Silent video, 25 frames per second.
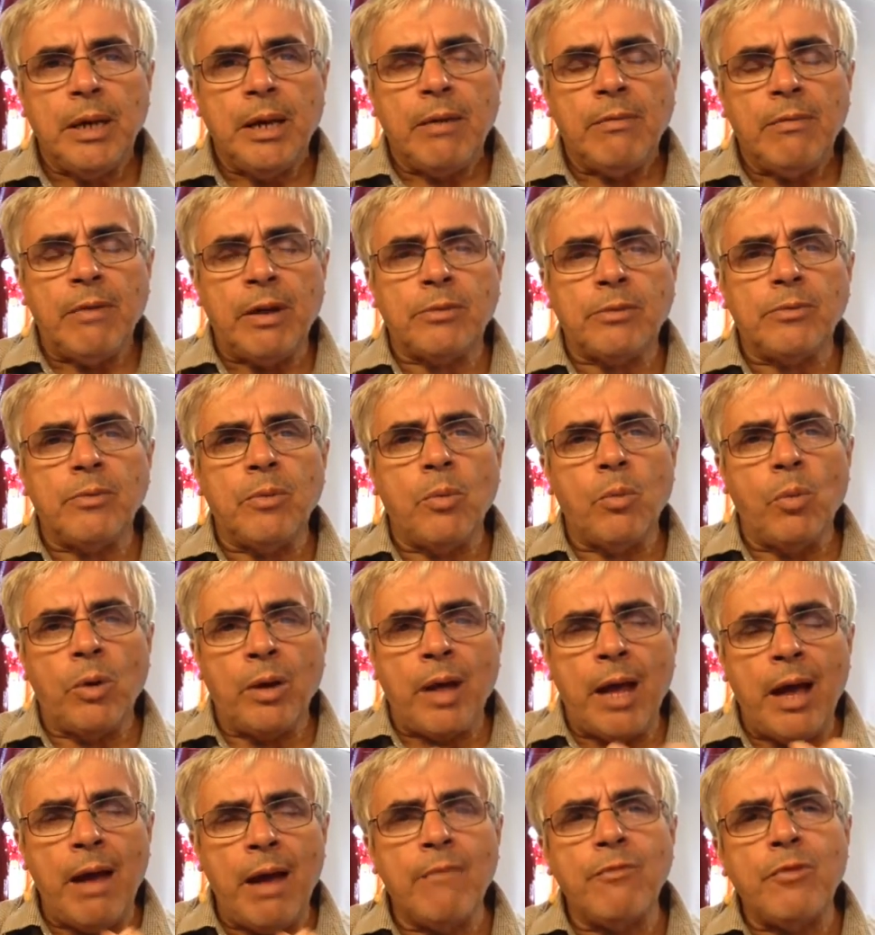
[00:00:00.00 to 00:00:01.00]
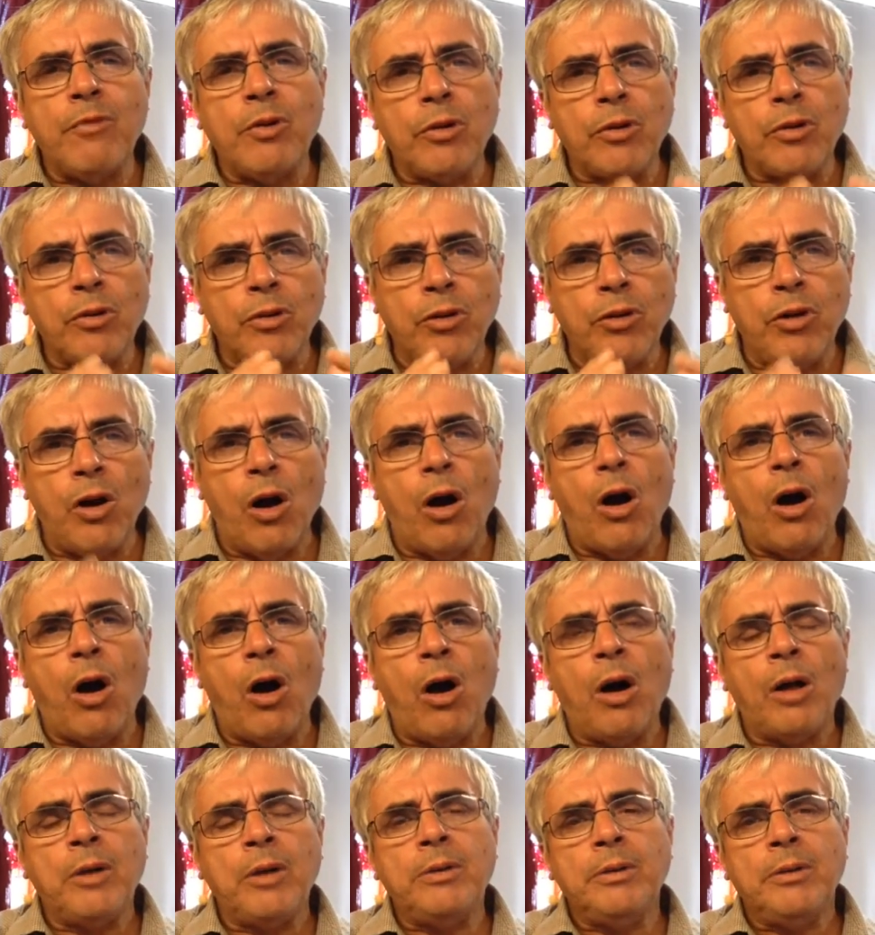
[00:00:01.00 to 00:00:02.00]
That whatever
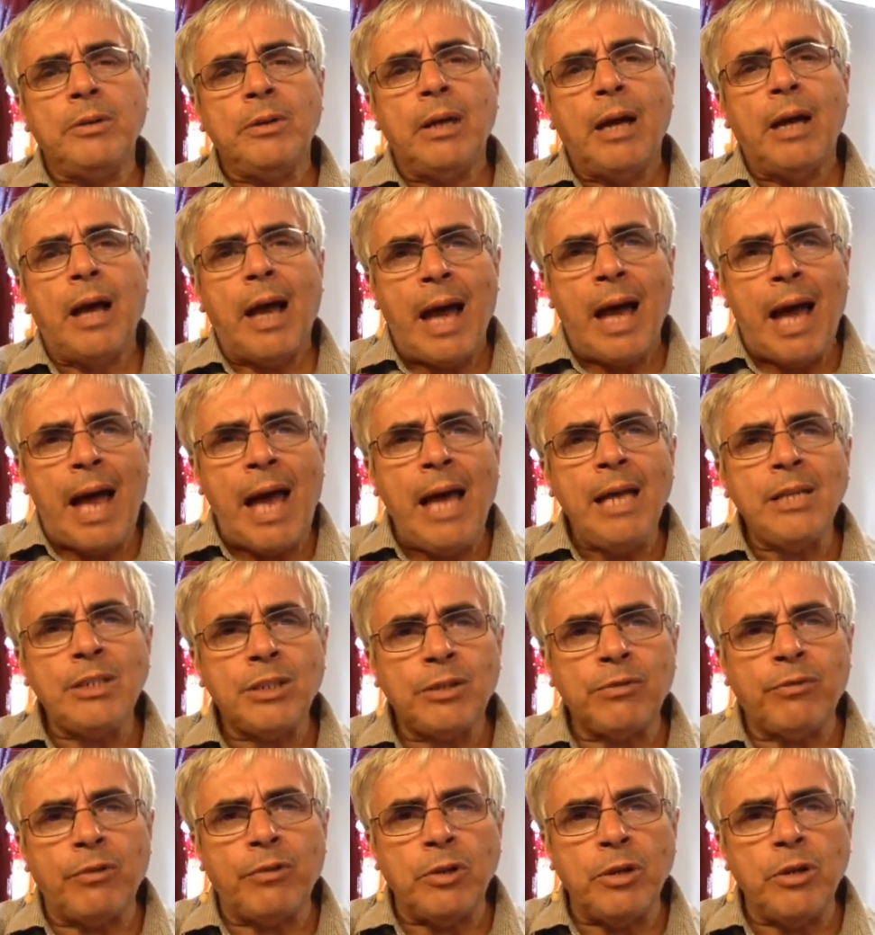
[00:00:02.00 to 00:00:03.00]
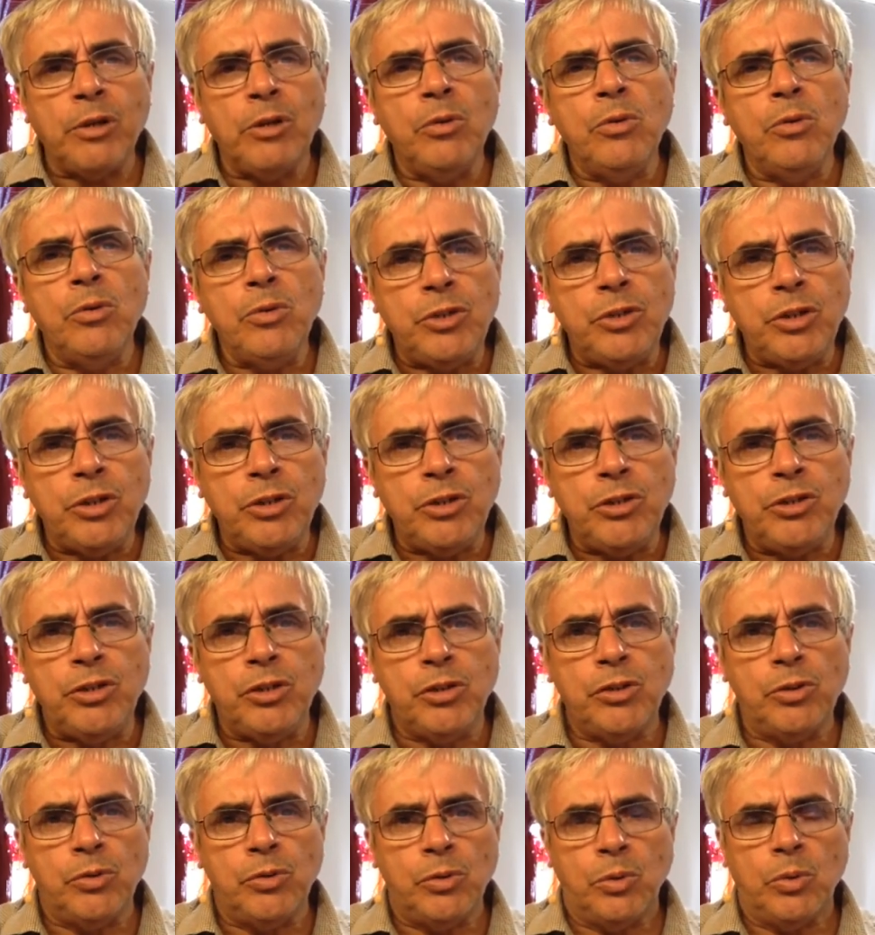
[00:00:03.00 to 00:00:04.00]
God has for you to
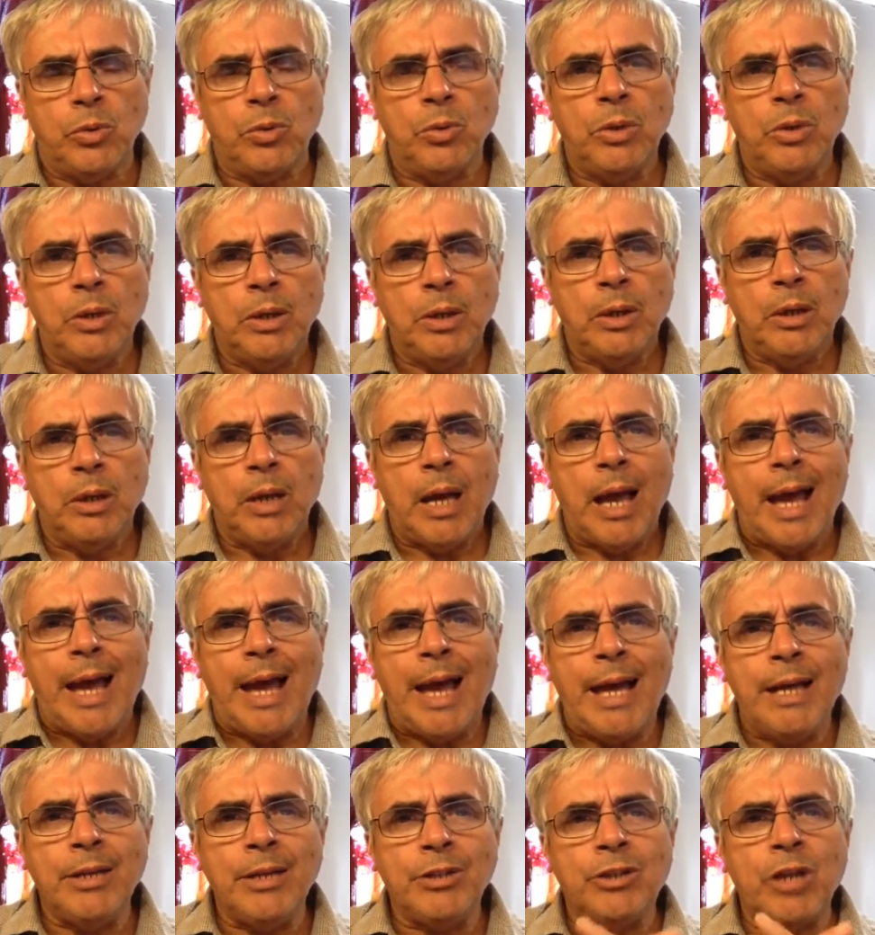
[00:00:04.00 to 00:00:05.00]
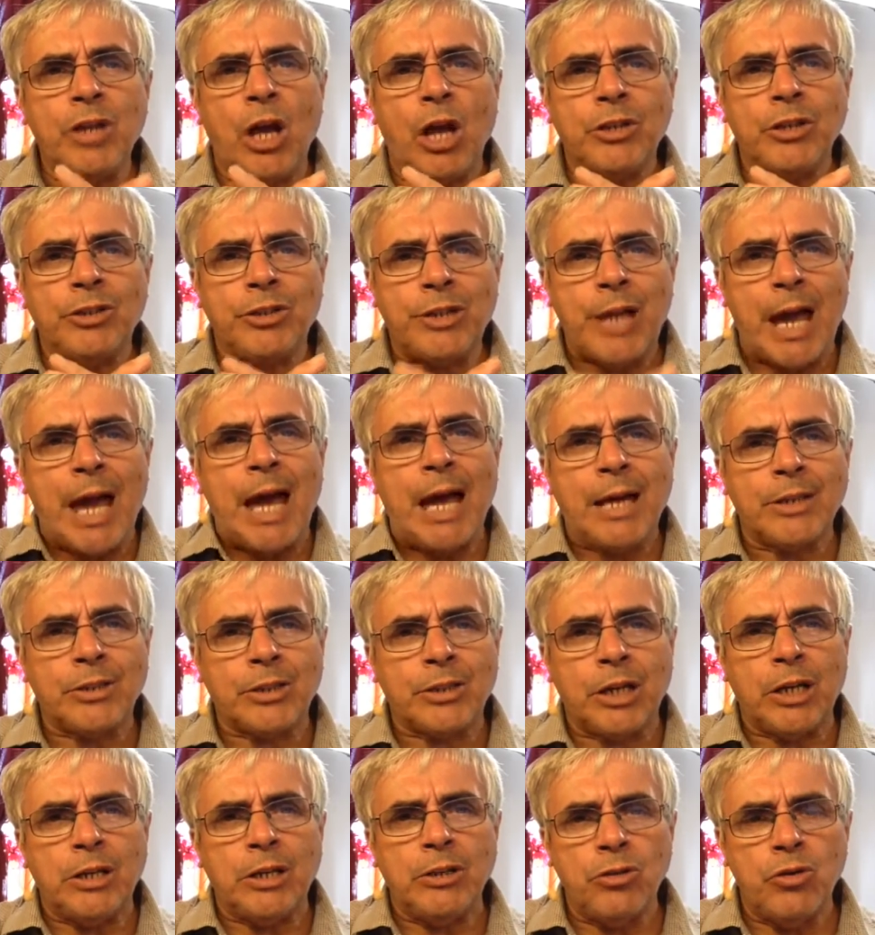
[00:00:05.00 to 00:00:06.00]
do as a
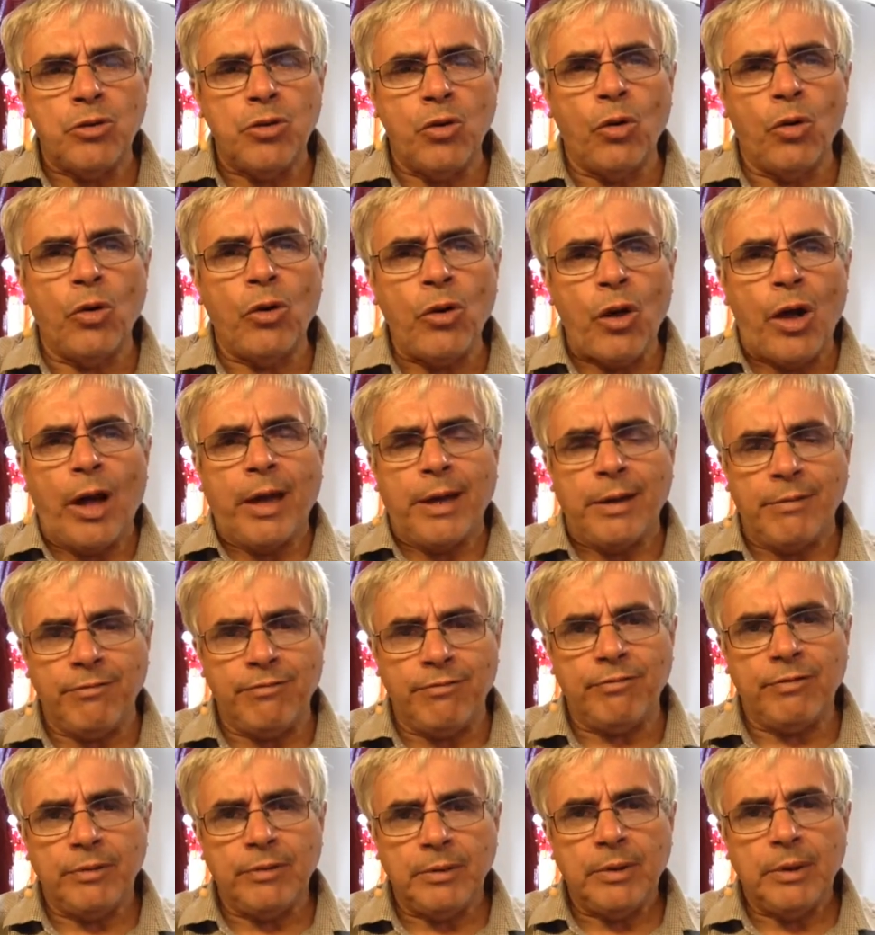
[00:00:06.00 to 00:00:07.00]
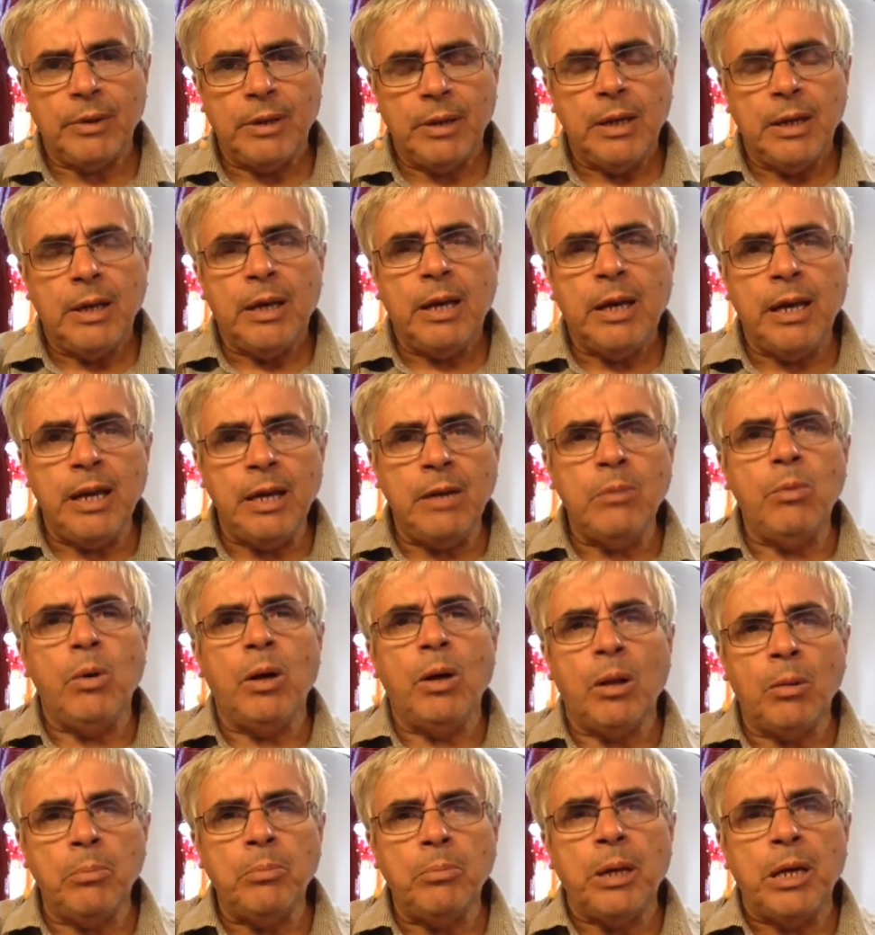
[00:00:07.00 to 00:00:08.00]
task in your life, he
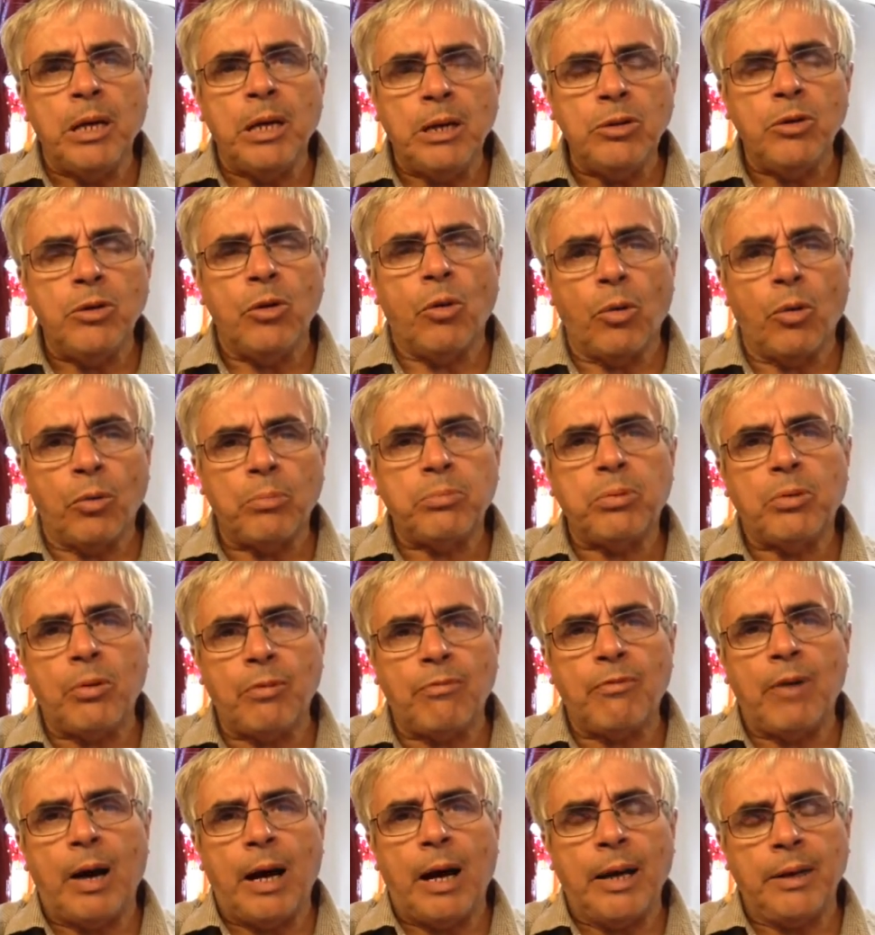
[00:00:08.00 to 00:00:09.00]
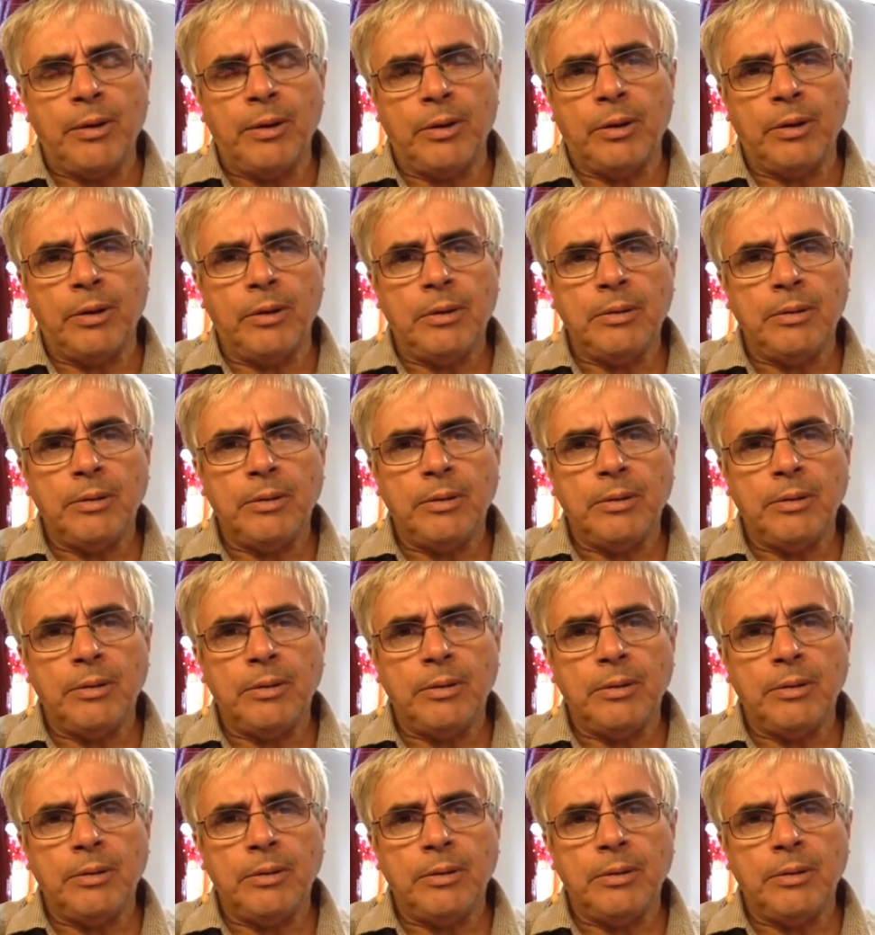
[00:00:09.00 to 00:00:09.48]
will be your provider.